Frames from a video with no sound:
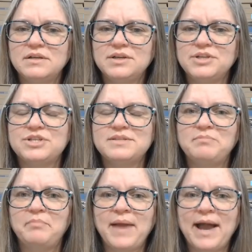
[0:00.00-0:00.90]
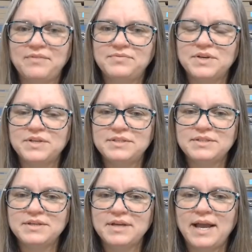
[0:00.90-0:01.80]
just baffled
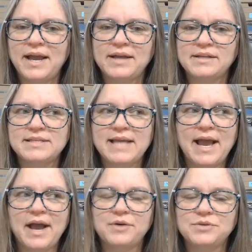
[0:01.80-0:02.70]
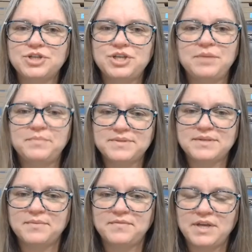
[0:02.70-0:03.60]
at how cheap
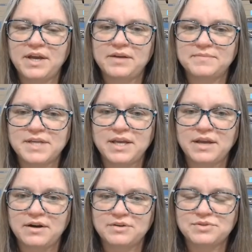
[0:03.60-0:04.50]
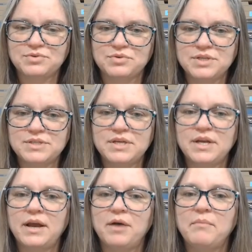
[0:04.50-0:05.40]
some of the items I get are sourced and
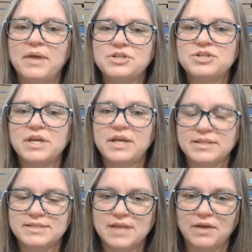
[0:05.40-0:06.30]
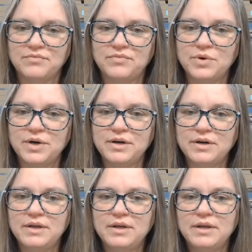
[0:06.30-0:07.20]
how much they can sell for,
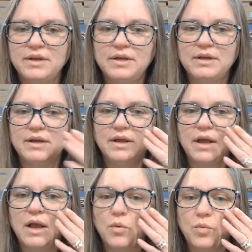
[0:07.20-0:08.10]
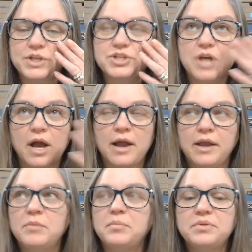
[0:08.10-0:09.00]
which I
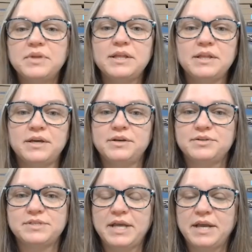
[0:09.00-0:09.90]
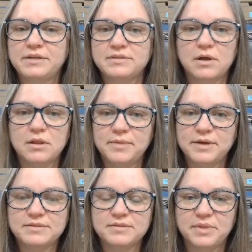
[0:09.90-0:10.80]
completely understand is all about
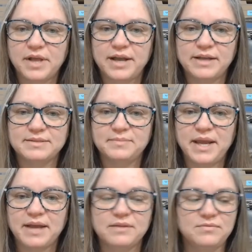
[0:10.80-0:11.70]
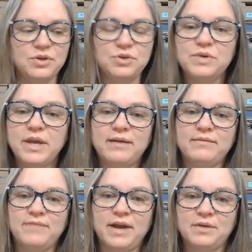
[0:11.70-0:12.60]
supply and demand. If you can't
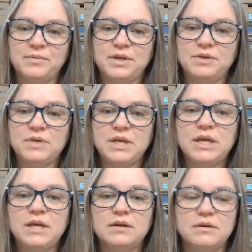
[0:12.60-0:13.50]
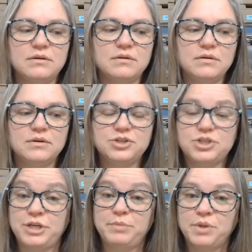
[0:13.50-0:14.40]
find what you need
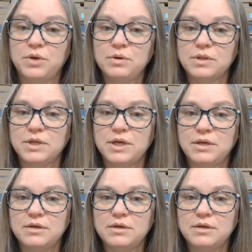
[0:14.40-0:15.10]
cheap locally,